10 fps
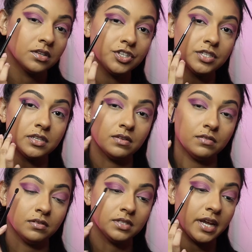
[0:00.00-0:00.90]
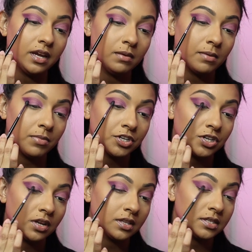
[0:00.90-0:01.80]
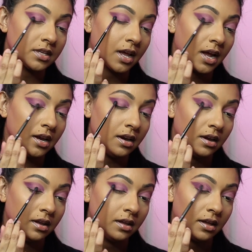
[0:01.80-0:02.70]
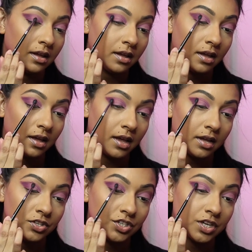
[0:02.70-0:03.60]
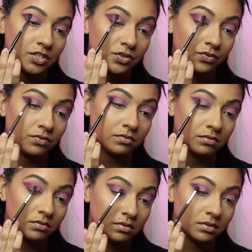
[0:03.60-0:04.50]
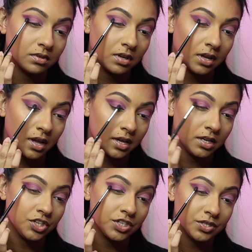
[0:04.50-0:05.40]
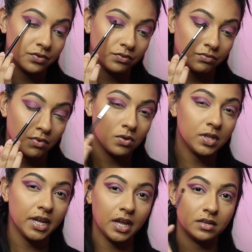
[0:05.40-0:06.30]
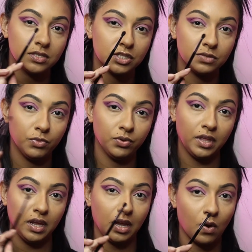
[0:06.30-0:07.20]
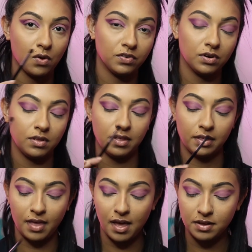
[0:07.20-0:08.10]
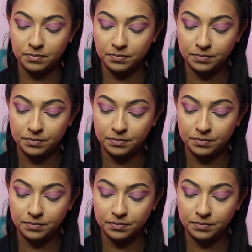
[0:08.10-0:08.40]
Just taking my brush on the side and just kind of just rolling and smoothing it over like that.